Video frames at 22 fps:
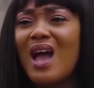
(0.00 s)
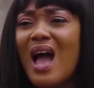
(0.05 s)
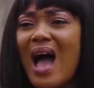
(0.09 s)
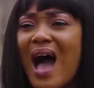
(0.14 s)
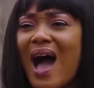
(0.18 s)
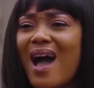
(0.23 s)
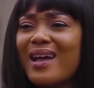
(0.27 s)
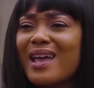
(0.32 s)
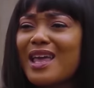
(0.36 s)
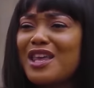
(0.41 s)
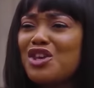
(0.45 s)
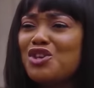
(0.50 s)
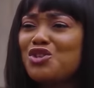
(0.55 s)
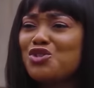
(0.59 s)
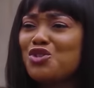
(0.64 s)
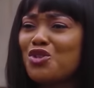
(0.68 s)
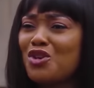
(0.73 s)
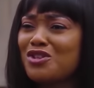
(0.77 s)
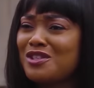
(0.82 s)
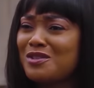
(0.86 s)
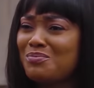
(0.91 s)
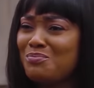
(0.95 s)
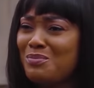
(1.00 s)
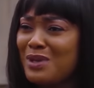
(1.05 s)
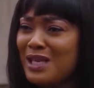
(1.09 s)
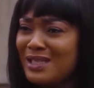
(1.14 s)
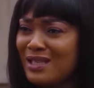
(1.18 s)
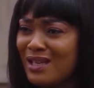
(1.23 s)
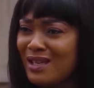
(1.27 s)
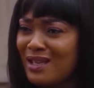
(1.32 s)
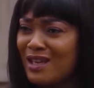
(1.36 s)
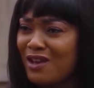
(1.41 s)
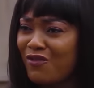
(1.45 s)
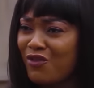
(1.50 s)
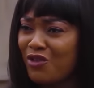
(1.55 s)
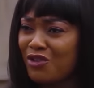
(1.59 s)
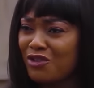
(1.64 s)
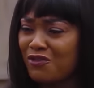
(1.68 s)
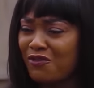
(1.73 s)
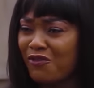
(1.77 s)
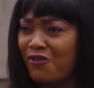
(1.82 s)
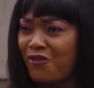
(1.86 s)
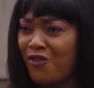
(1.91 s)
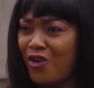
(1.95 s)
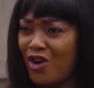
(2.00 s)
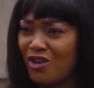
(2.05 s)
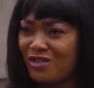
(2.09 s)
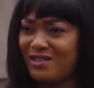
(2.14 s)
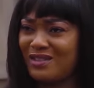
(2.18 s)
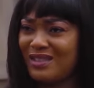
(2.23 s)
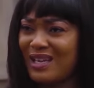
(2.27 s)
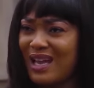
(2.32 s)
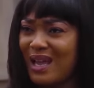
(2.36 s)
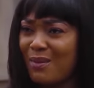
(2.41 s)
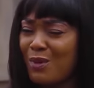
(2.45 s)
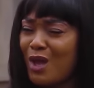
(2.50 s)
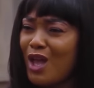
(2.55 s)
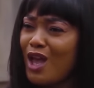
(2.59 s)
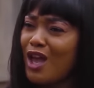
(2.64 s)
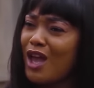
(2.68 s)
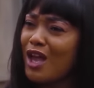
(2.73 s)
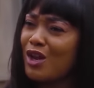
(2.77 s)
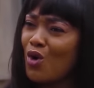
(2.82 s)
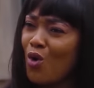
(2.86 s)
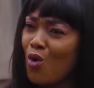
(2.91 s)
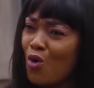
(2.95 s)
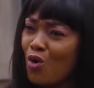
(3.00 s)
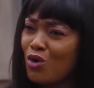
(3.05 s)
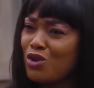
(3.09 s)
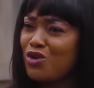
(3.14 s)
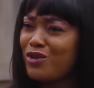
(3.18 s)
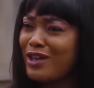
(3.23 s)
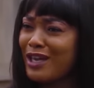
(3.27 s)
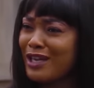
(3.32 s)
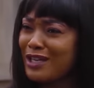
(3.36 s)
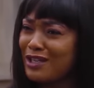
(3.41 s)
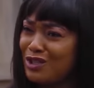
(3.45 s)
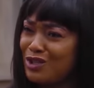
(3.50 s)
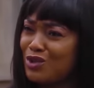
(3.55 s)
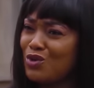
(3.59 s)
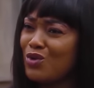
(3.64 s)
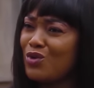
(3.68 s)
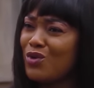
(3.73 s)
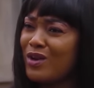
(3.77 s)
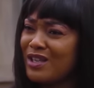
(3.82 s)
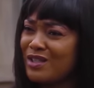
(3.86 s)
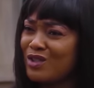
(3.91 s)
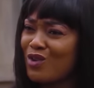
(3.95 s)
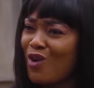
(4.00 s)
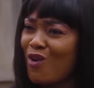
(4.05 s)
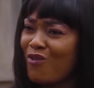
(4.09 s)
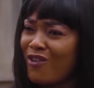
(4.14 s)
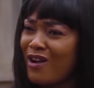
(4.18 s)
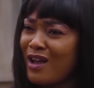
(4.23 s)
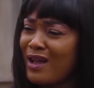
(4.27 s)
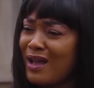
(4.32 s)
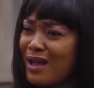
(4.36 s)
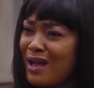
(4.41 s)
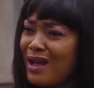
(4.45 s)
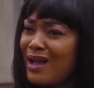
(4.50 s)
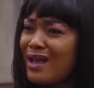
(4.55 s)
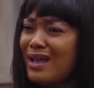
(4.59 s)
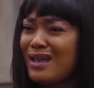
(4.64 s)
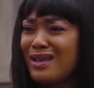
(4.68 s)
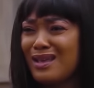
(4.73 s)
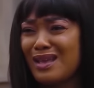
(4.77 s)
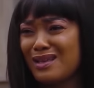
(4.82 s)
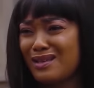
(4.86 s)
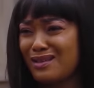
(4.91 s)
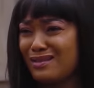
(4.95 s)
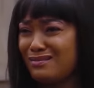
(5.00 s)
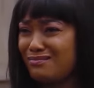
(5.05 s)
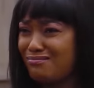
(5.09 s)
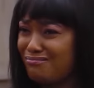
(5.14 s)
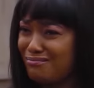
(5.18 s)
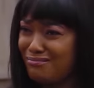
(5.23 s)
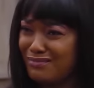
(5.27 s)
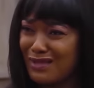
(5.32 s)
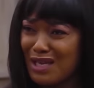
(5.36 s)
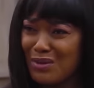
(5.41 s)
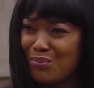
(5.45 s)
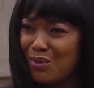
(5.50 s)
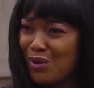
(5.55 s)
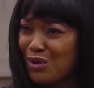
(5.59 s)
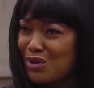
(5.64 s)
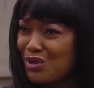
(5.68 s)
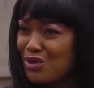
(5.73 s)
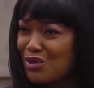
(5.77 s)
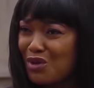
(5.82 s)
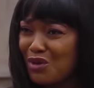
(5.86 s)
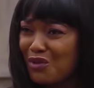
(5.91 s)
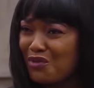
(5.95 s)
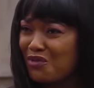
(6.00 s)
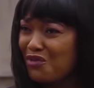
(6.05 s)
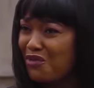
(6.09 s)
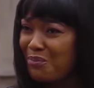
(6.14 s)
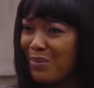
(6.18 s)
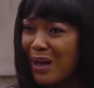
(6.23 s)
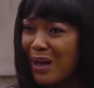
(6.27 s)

how can you just meet a girl for the first time and all you can do is offer her a bottle of